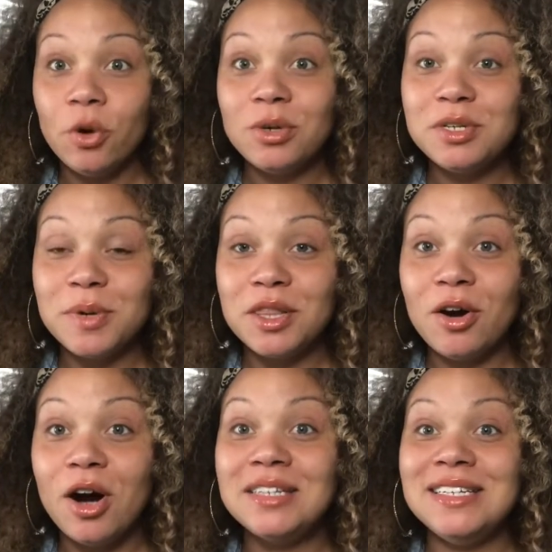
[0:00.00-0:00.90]
us to bring the
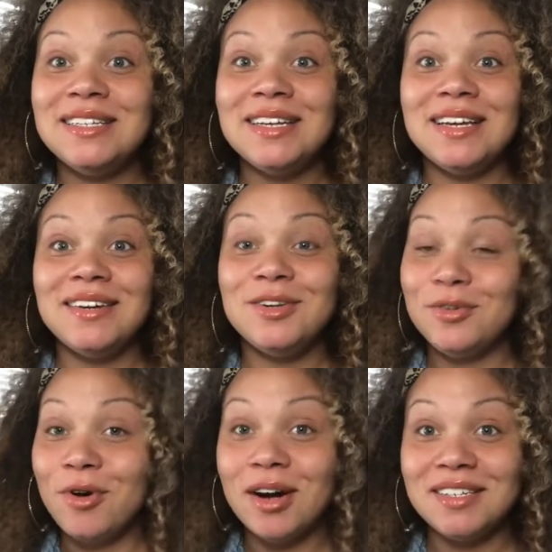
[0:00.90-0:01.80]
car seats in to do
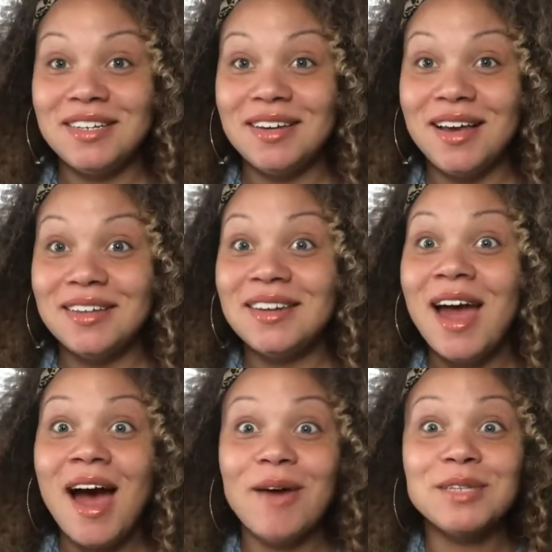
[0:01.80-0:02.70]
car seat test.
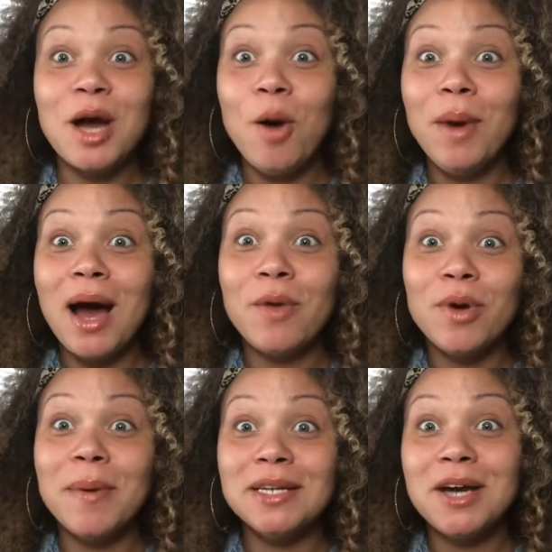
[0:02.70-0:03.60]
I was like, oh my God, we're
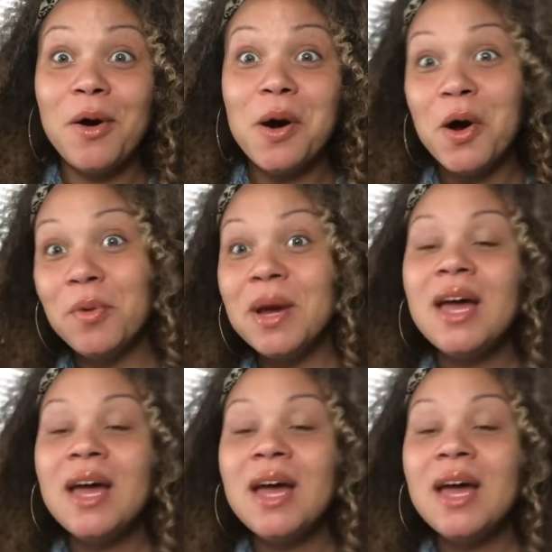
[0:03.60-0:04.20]
about to go home.